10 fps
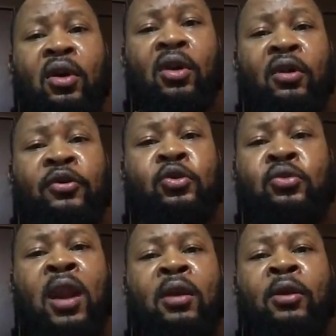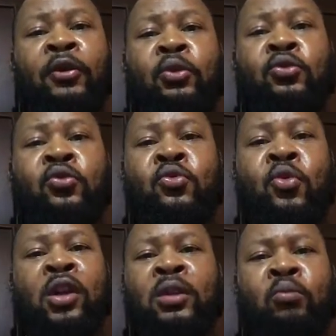If you
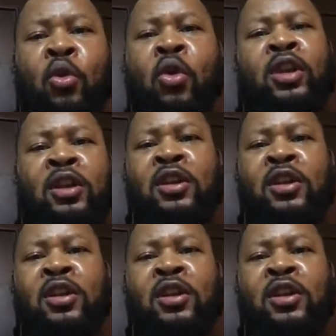wasn't born in